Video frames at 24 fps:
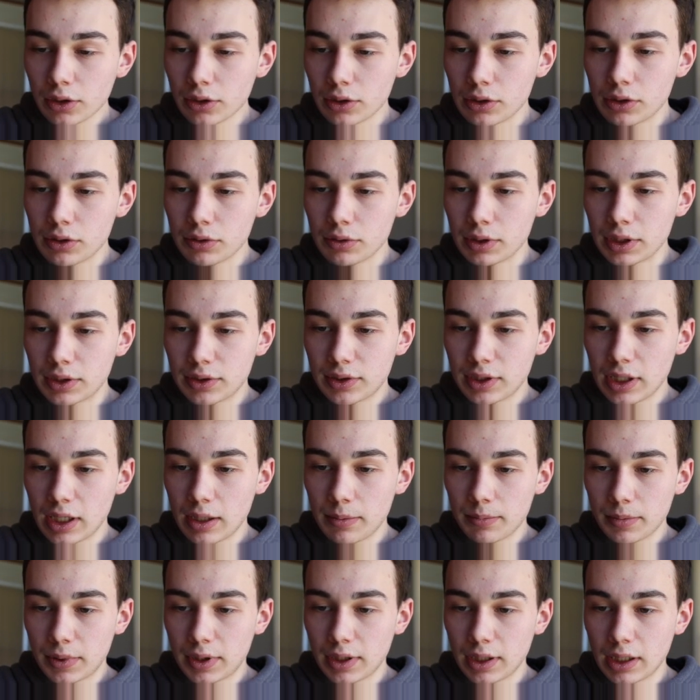Gonna do the
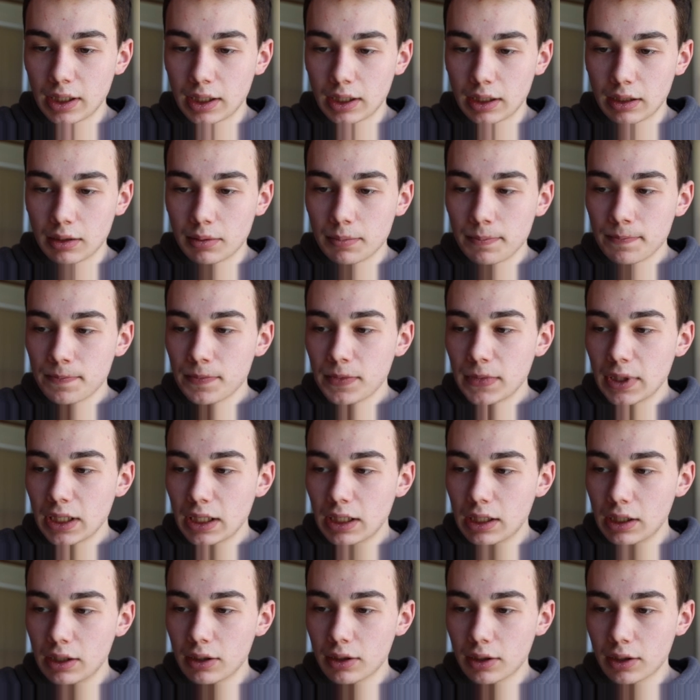same thing
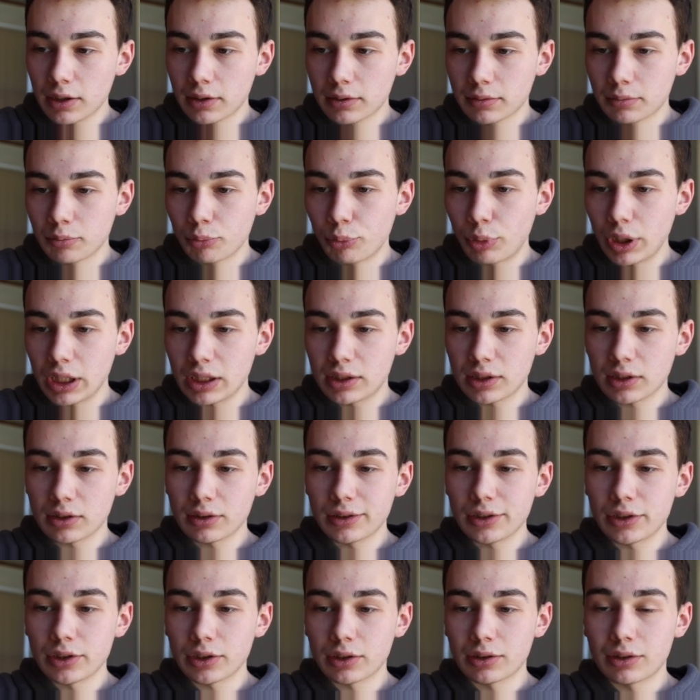here.
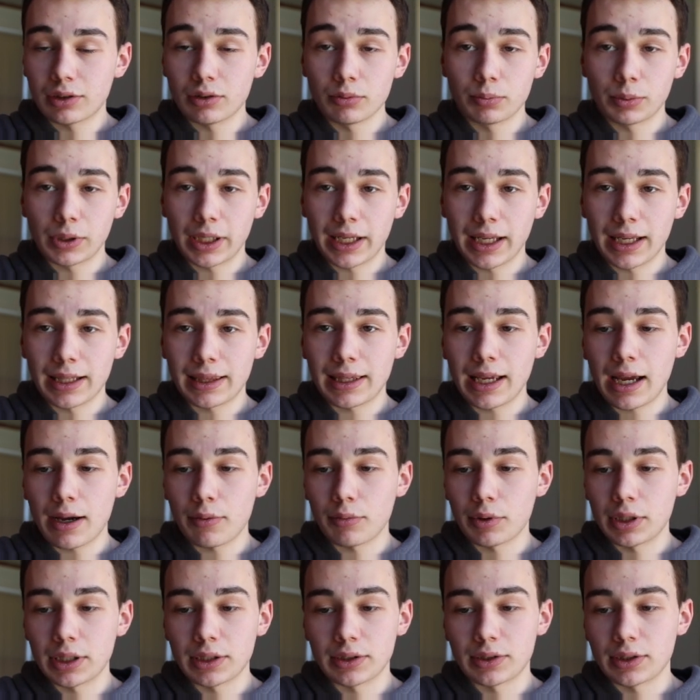Basically just duplicate
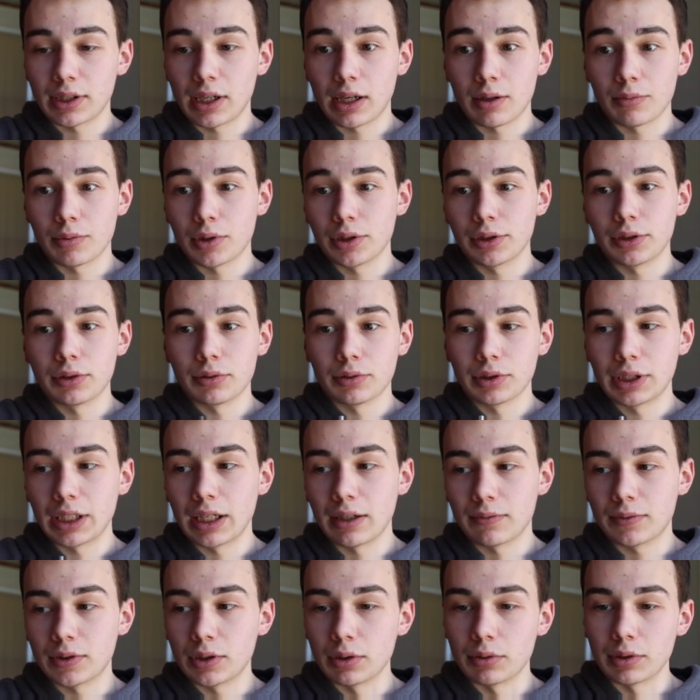that one and say, well, you only
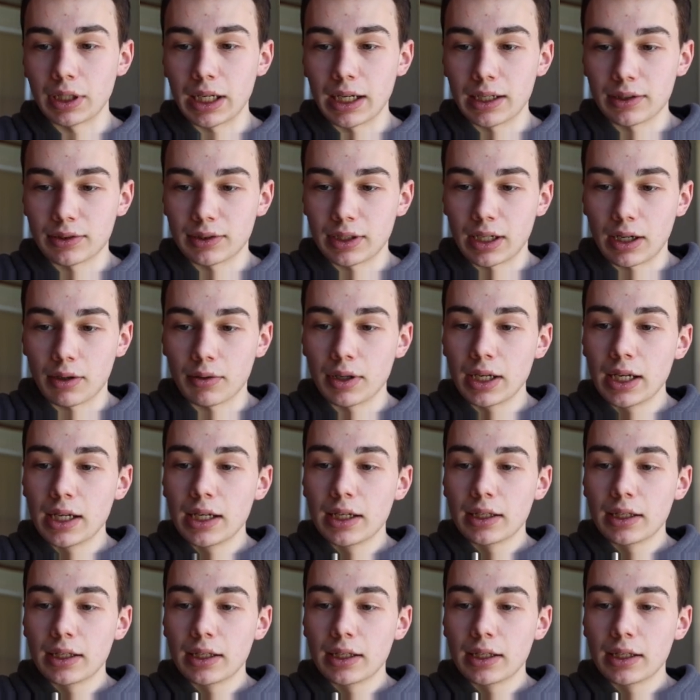have 2 days now.